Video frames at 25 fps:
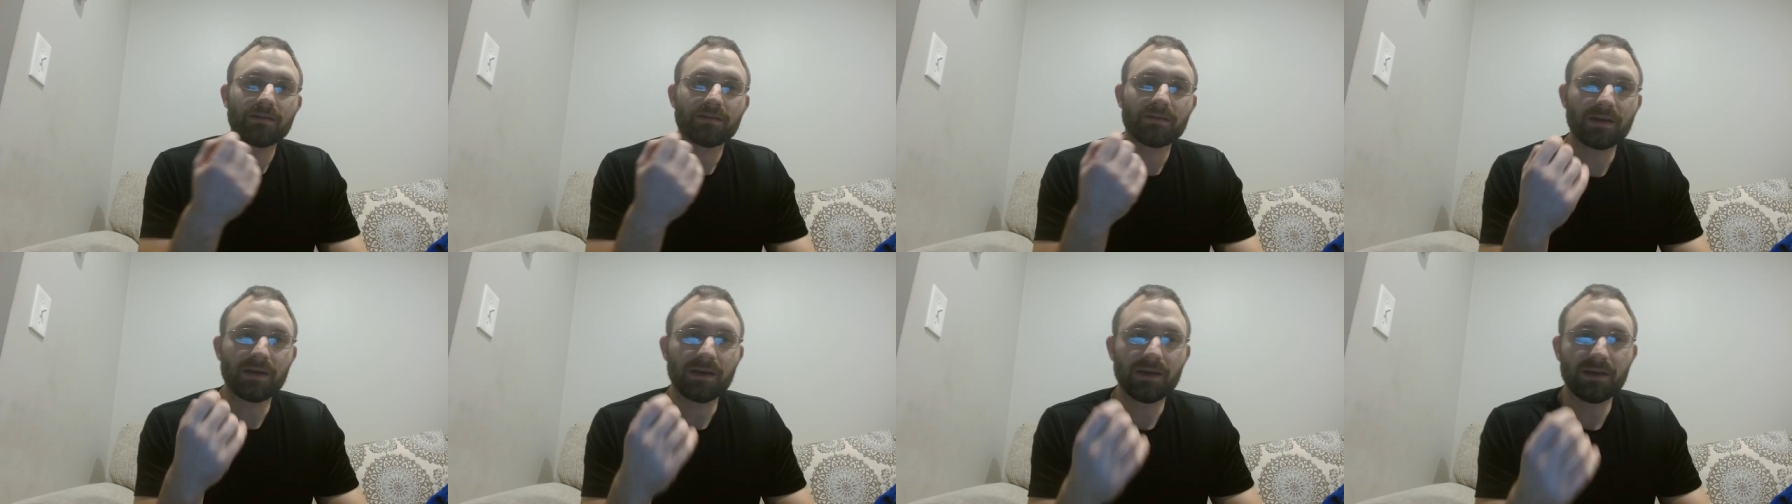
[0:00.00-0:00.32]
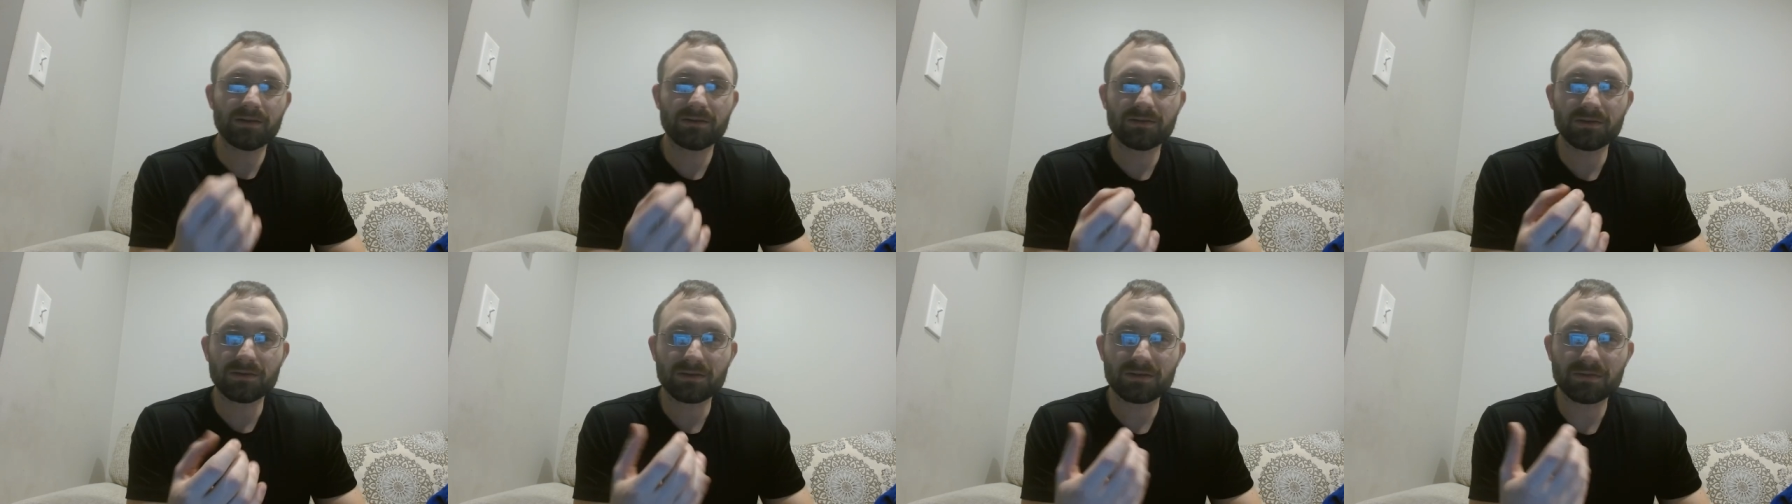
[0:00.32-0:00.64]
it
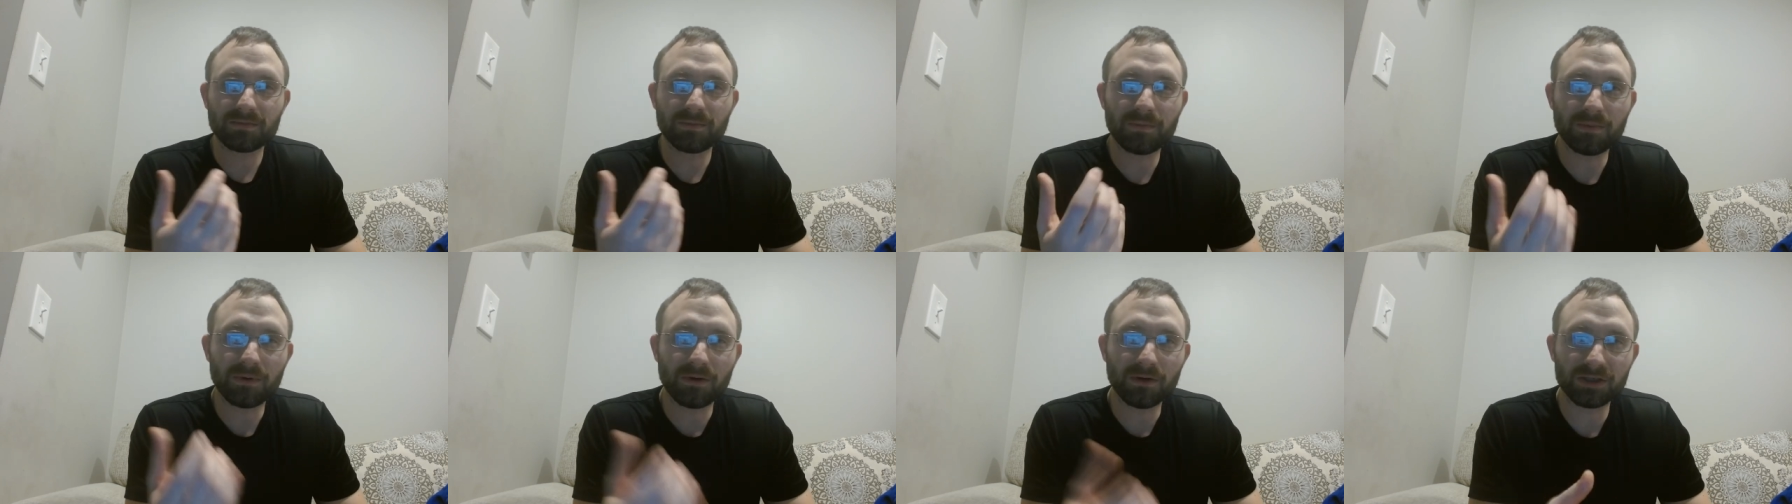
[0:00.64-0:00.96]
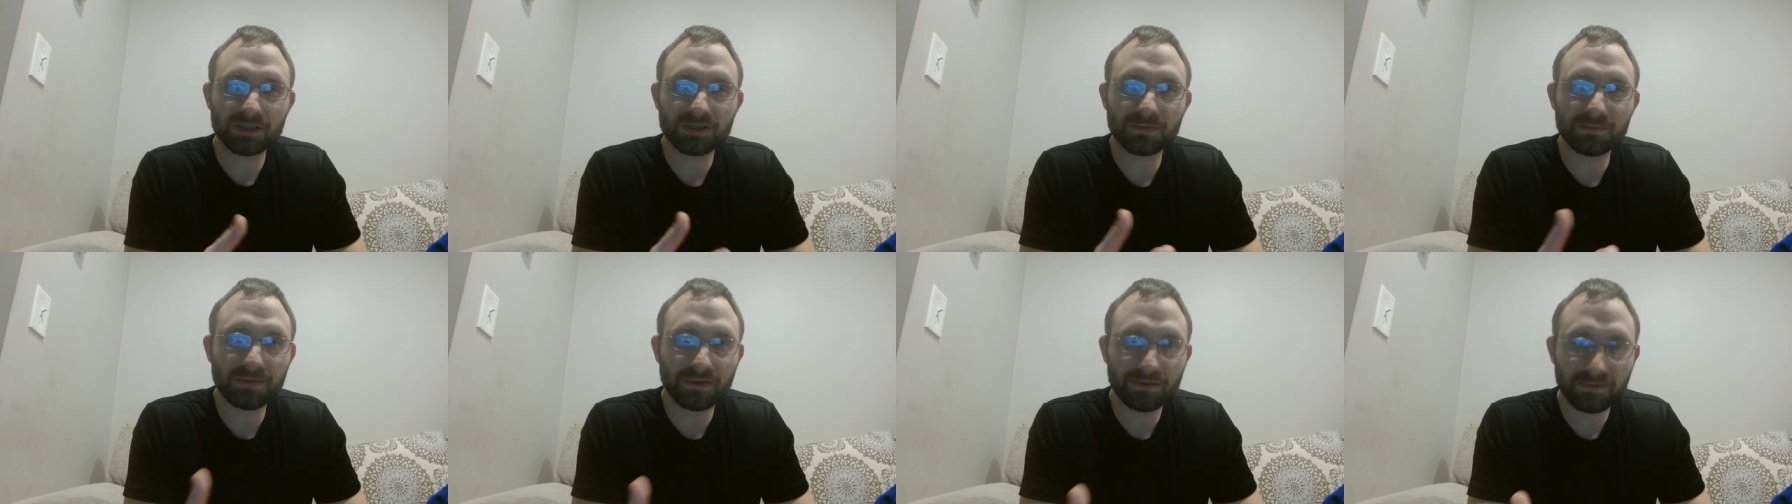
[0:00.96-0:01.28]
just
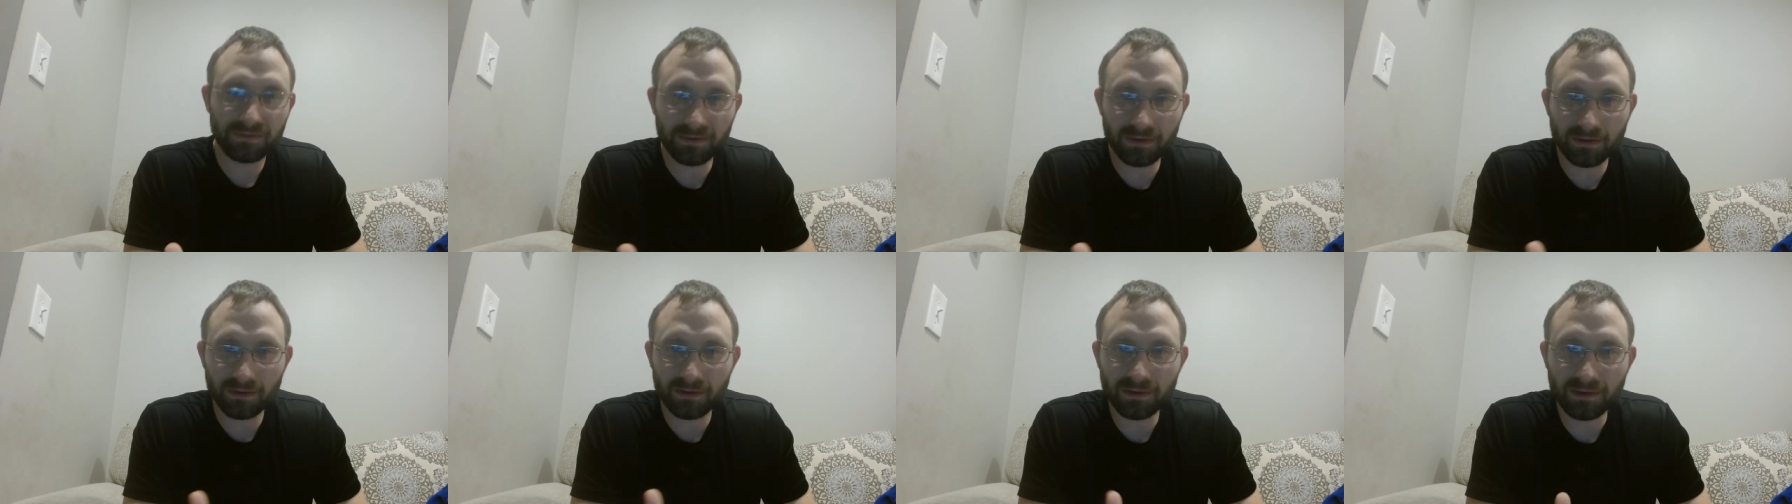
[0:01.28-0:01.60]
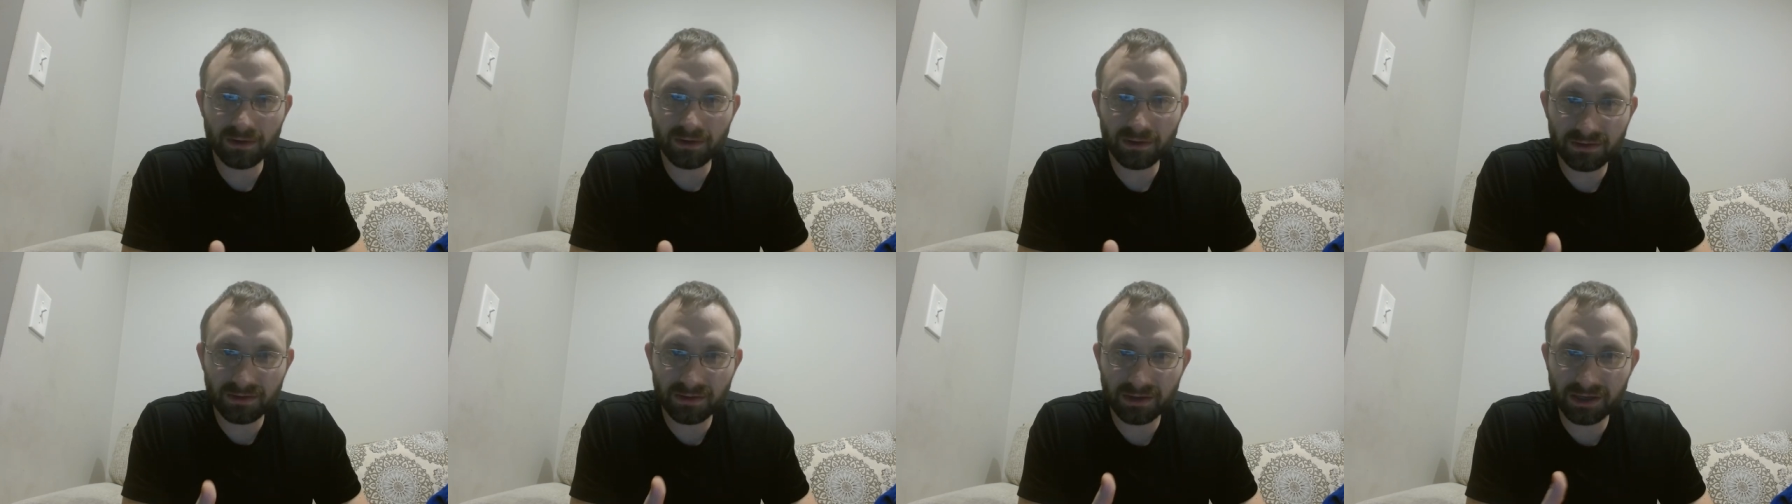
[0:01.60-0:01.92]
pushed me further
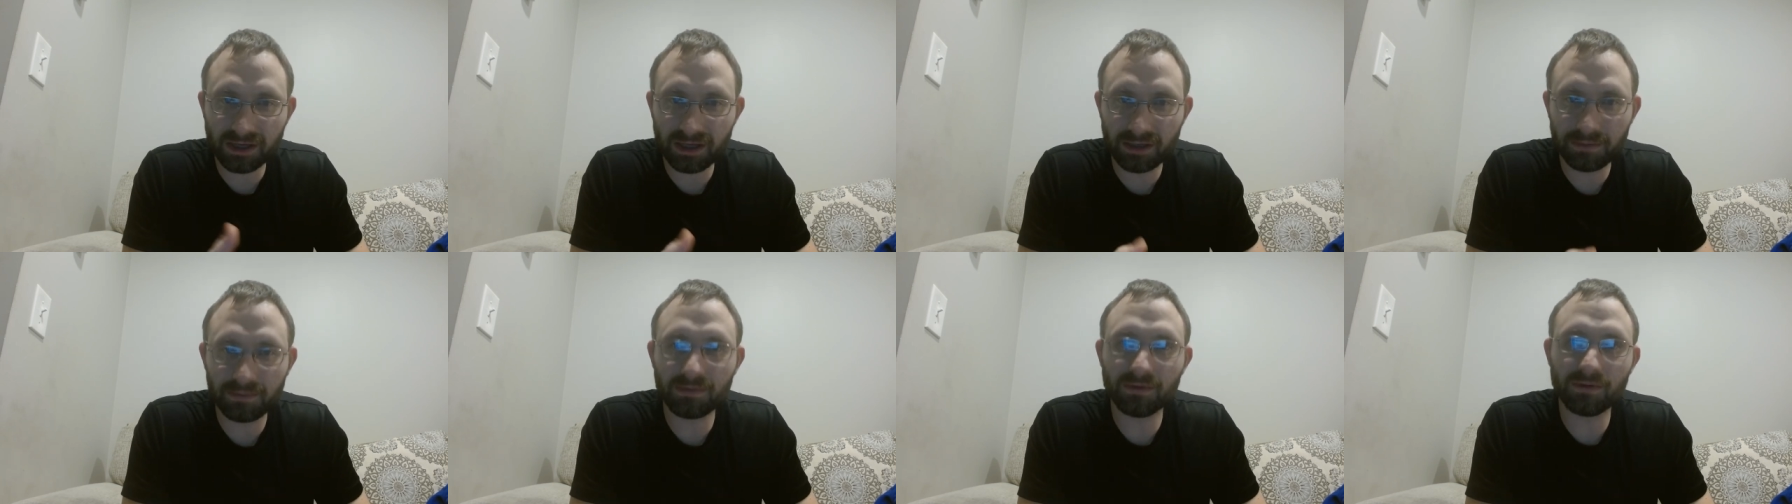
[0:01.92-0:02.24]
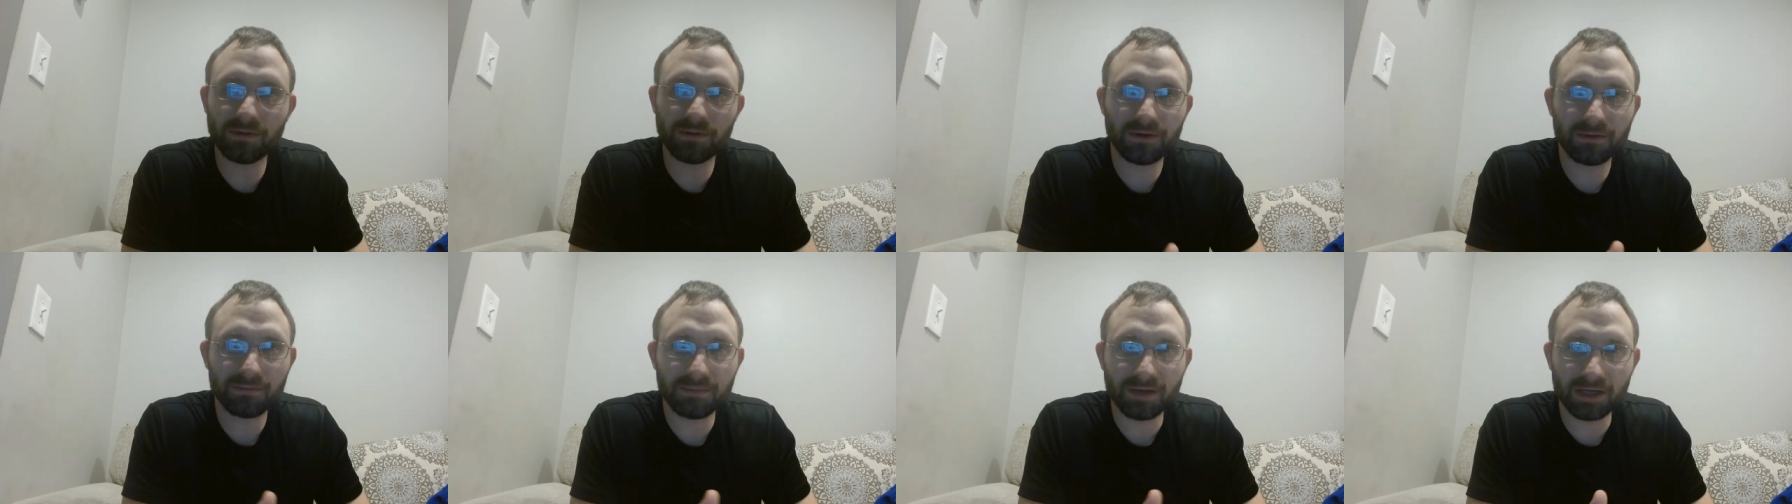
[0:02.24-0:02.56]
to keep
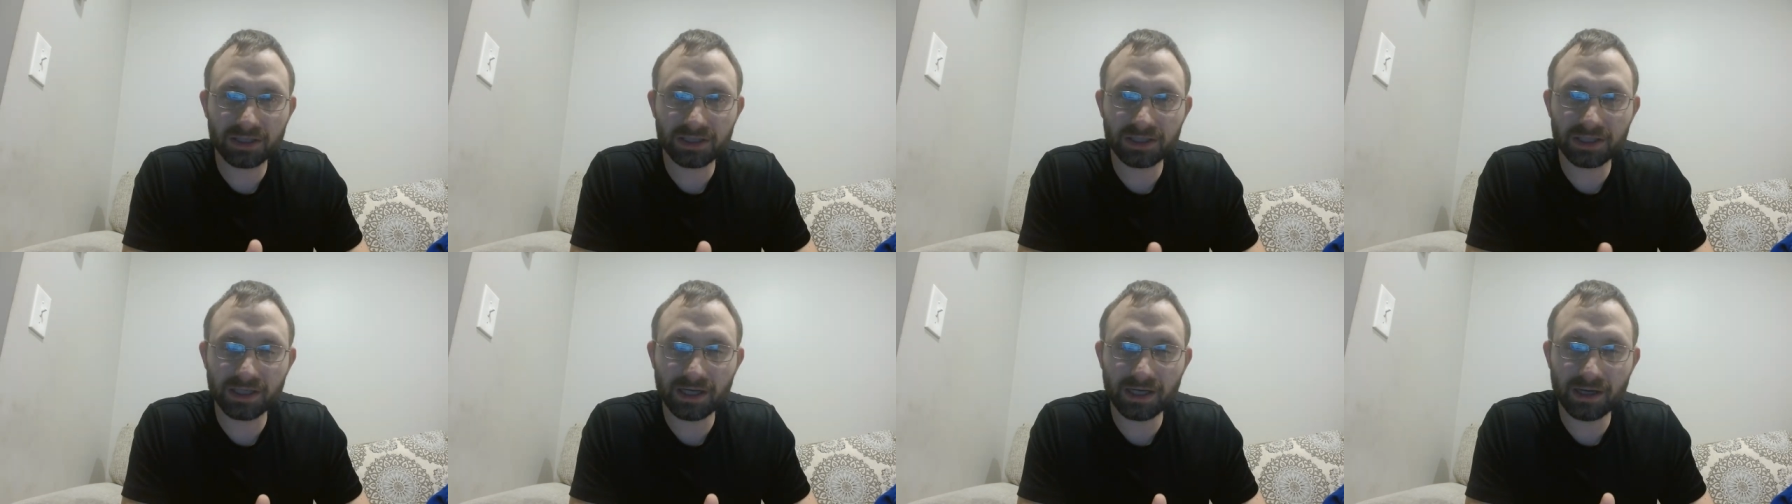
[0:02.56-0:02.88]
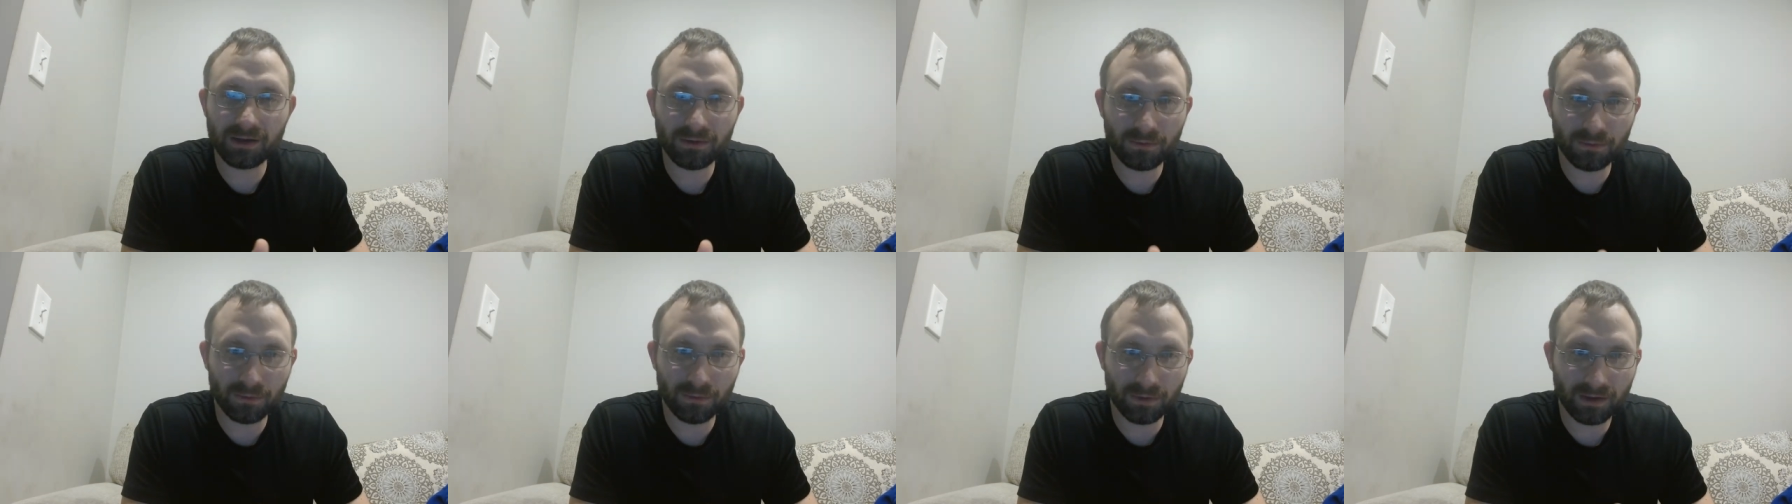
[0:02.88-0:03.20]
doing my shadow
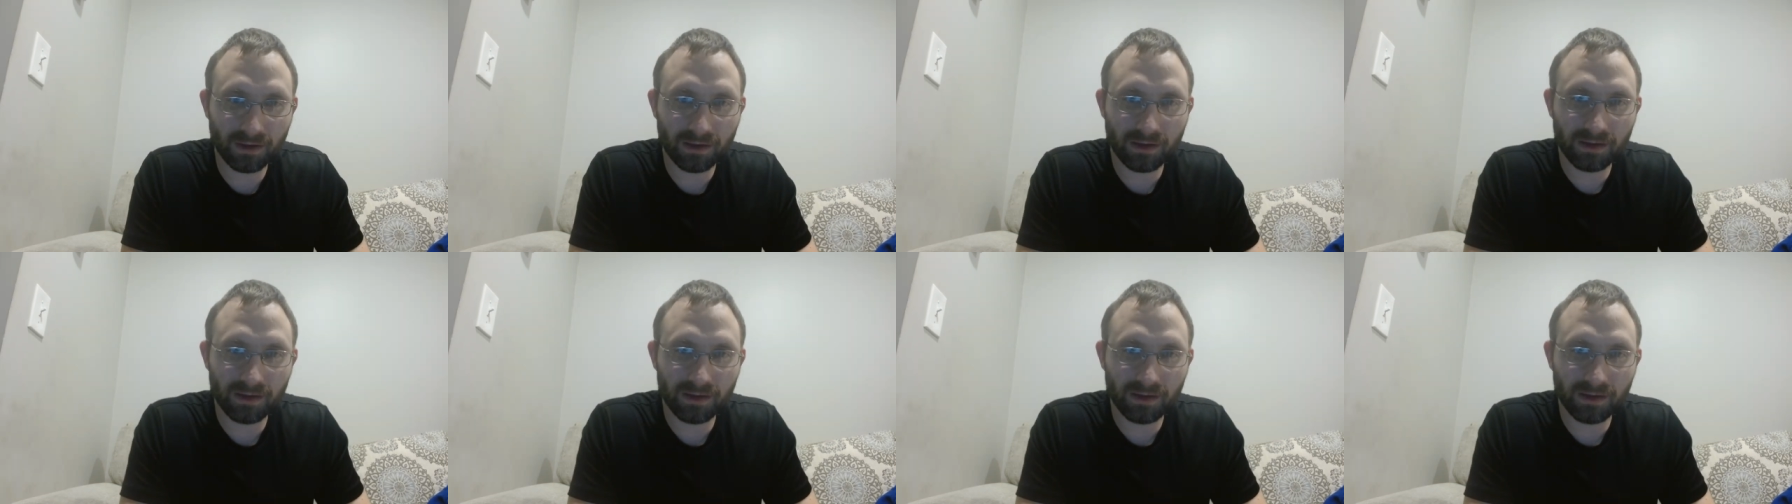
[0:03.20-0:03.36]
work.